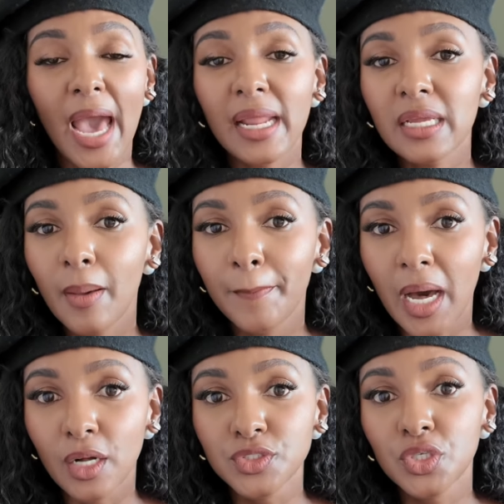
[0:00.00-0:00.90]
adding a
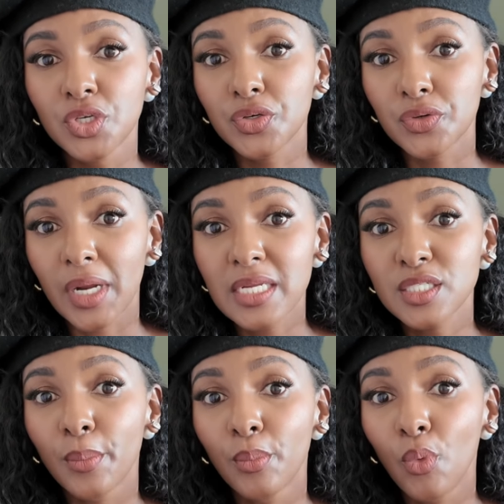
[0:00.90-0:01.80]
belt to
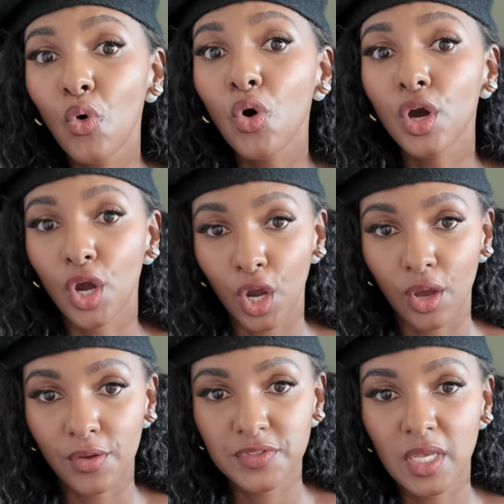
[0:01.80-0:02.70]
create more
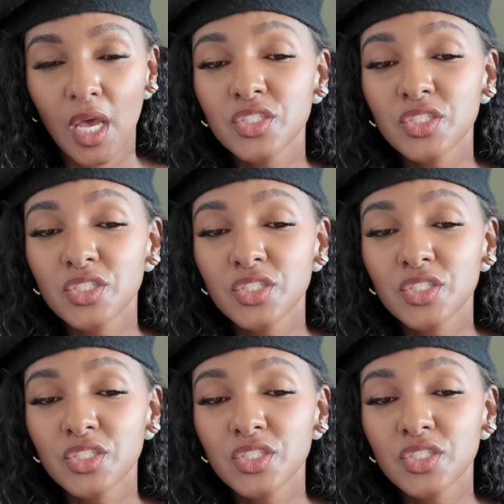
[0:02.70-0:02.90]
curves.